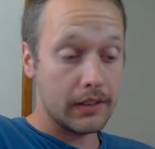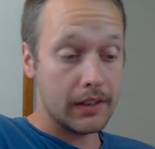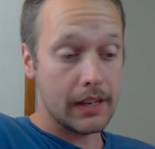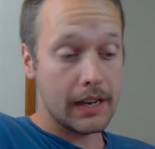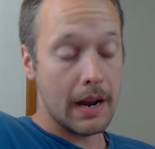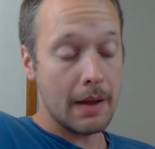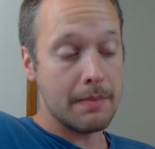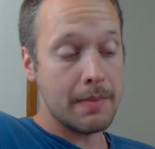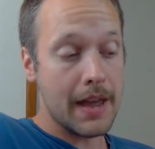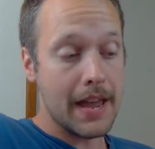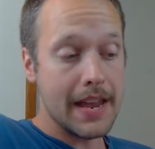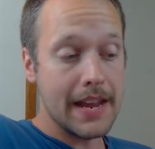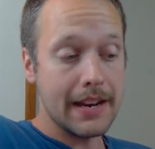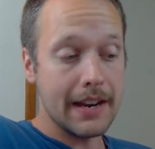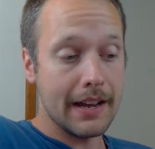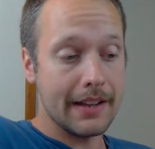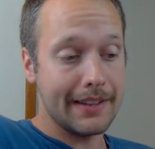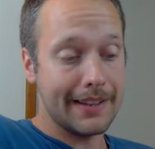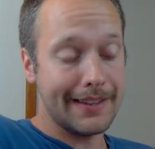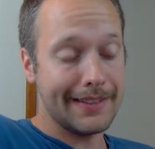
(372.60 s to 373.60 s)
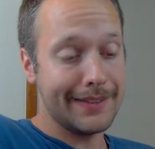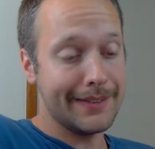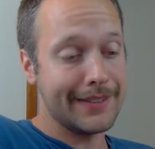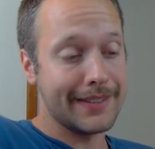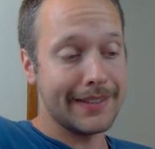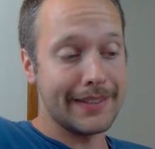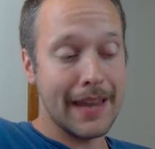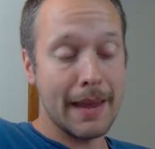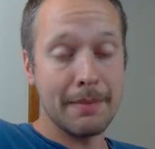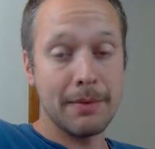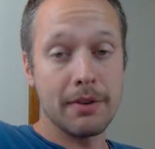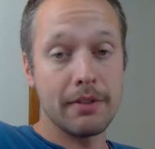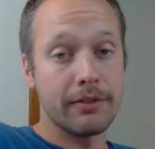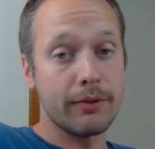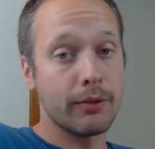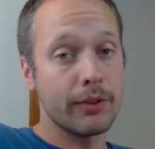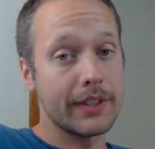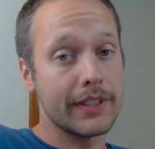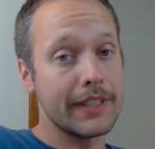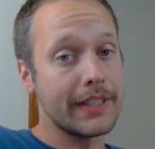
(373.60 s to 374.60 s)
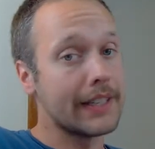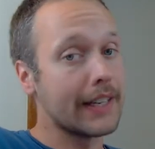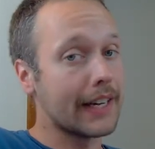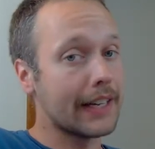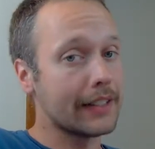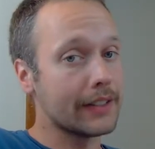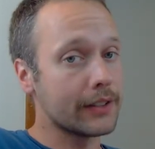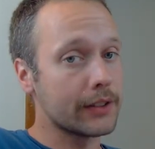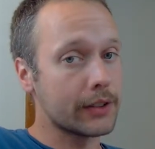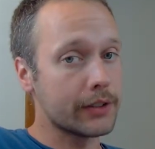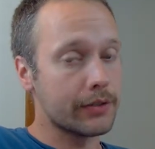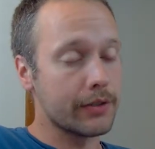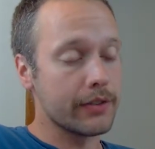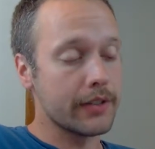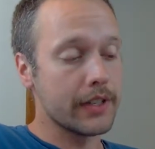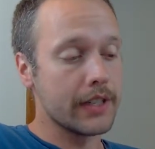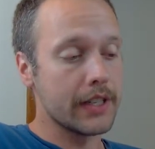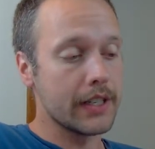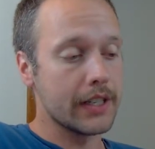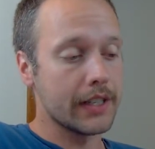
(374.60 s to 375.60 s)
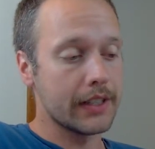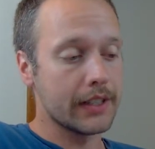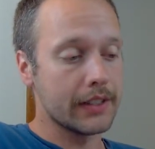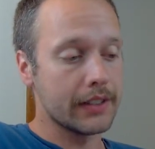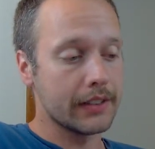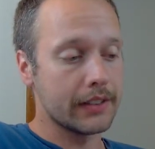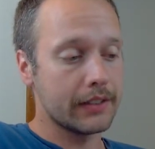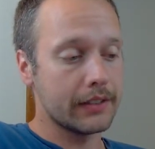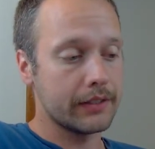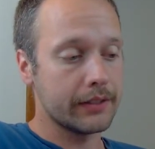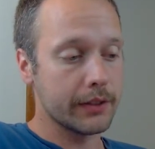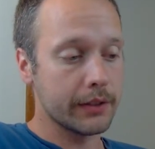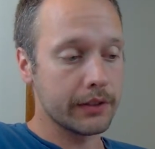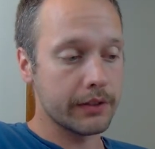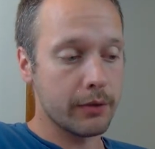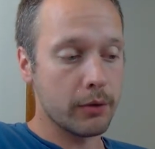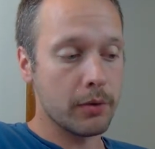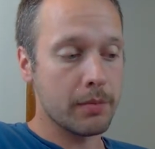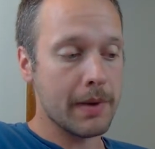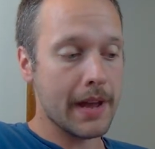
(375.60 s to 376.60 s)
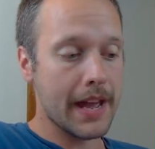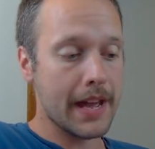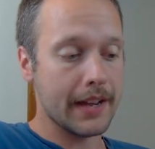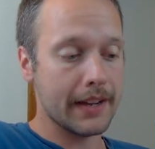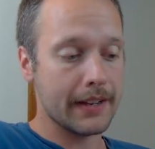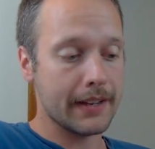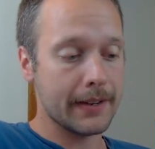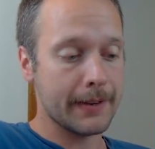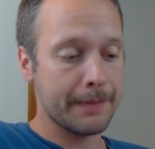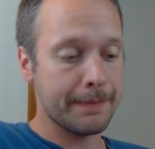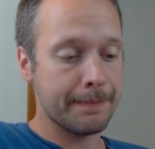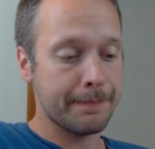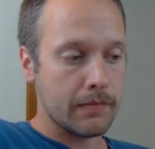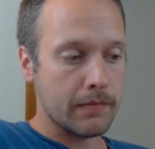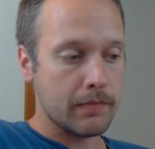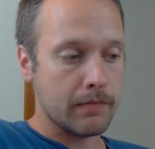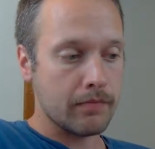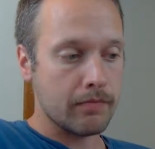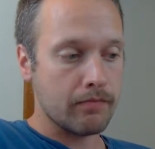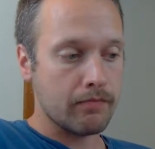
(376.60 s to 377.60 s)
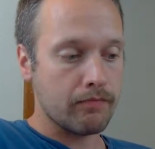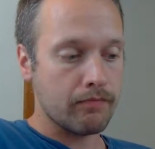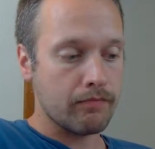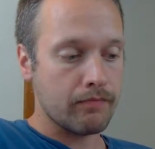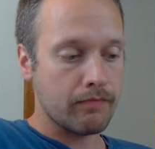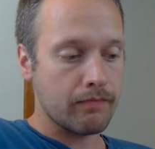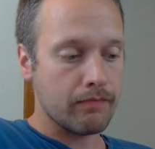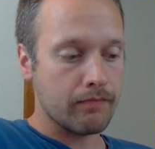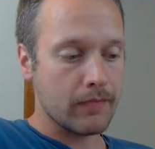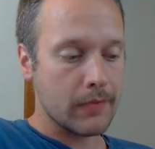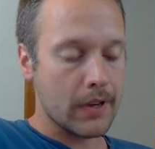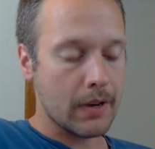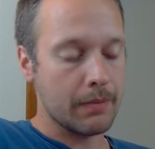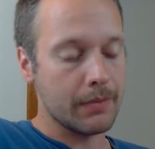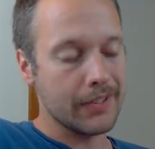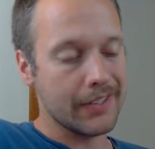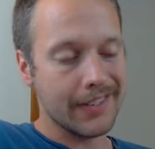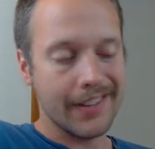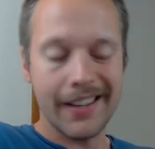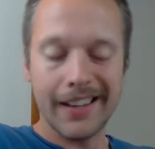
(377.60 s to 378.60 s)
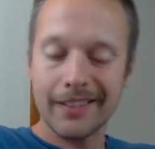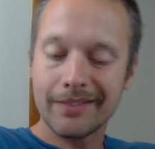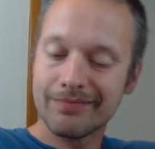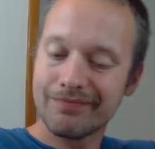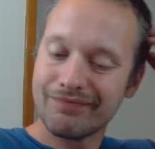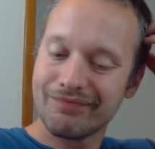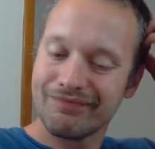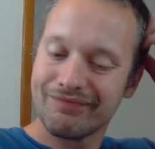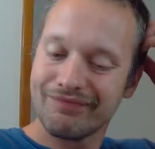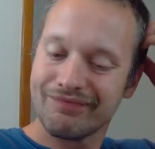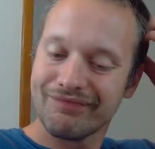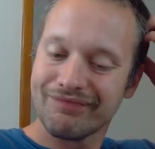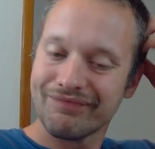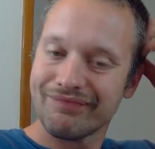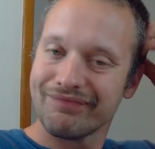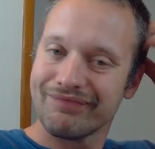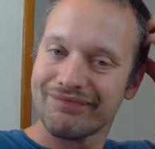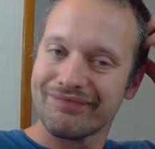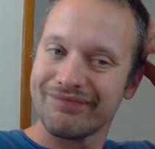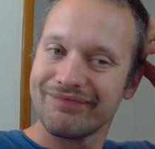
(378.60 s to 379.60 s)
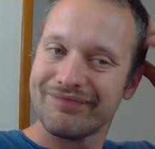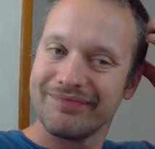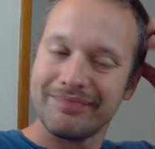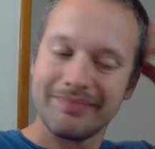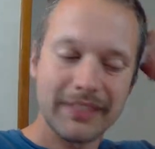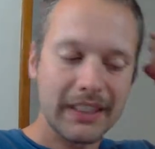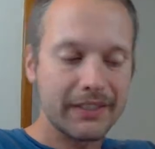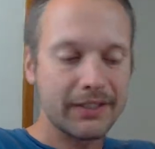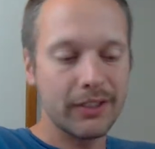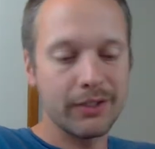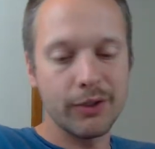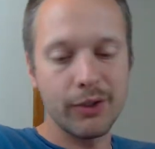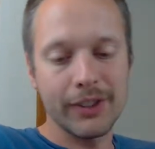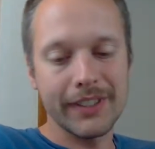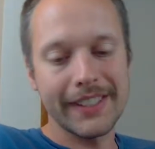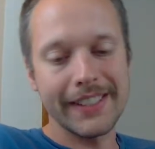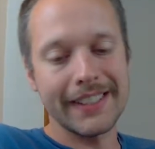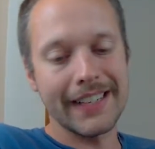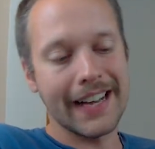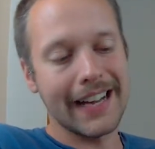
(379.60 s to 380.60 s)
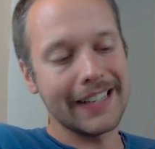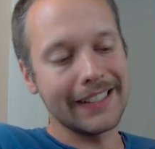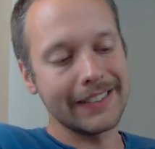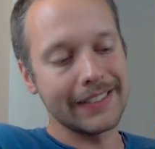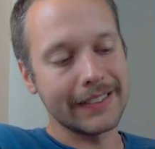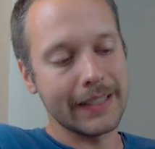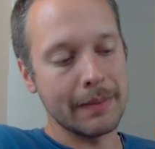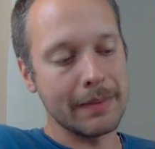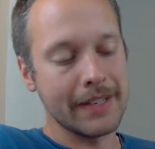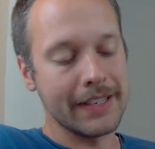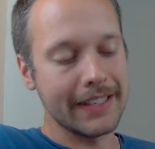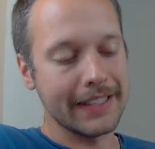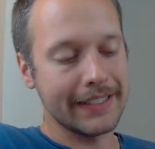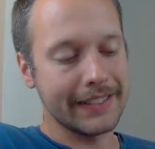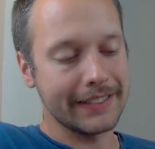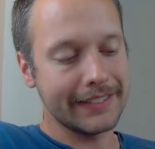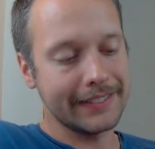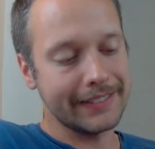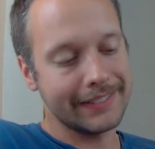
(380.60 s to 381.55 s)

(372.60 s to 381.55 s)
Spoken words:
and I paid. I think it was damn near $14 for the 4-pack. It was like for $14. I mean, I